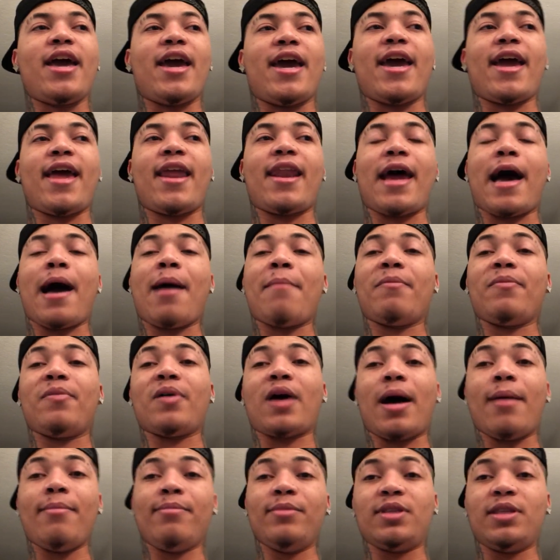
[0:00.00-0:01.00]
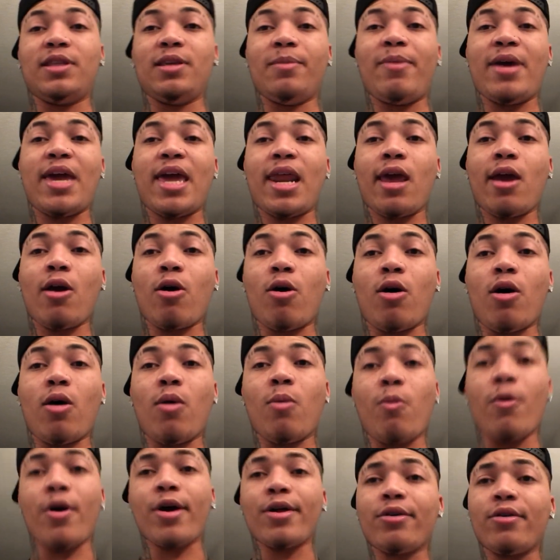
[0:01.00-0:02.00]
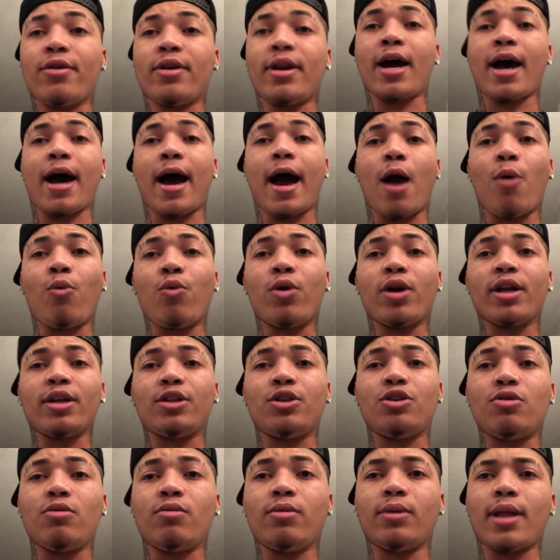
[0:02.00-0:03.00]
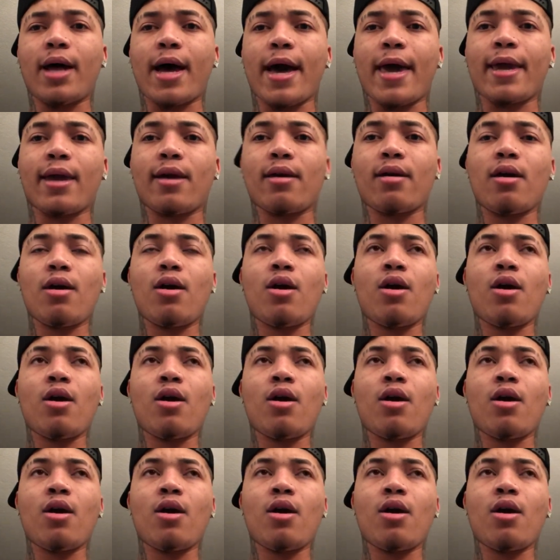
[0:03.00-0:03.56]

And I'm I'm debating on whether or not I want to do like